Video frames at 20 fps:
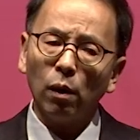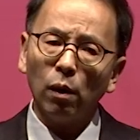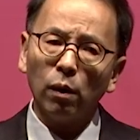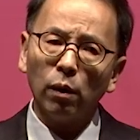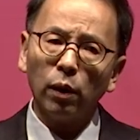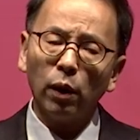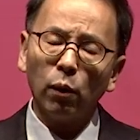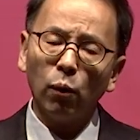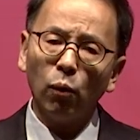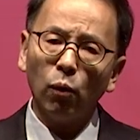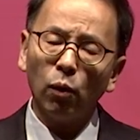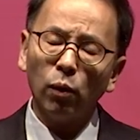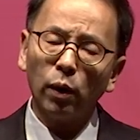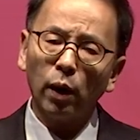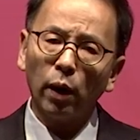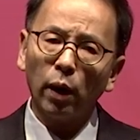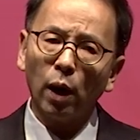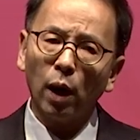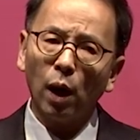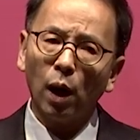But
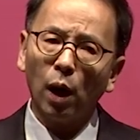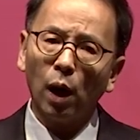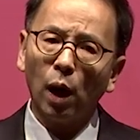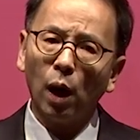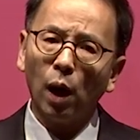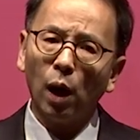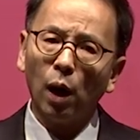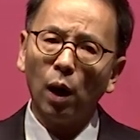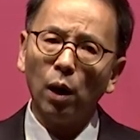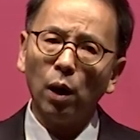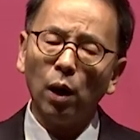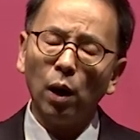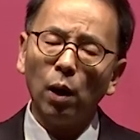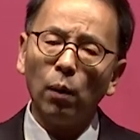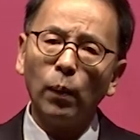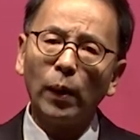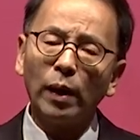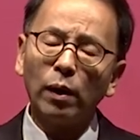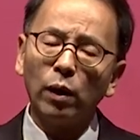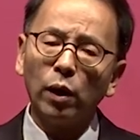
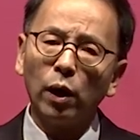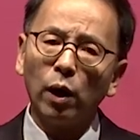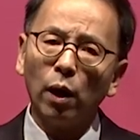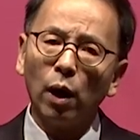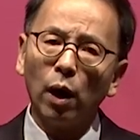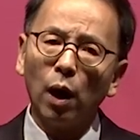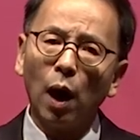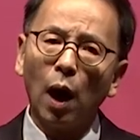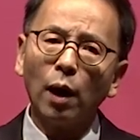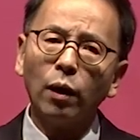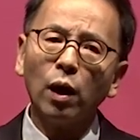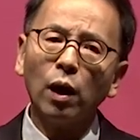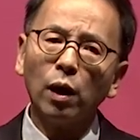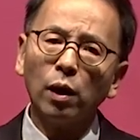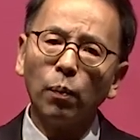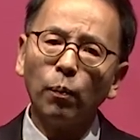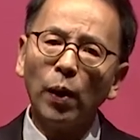I think the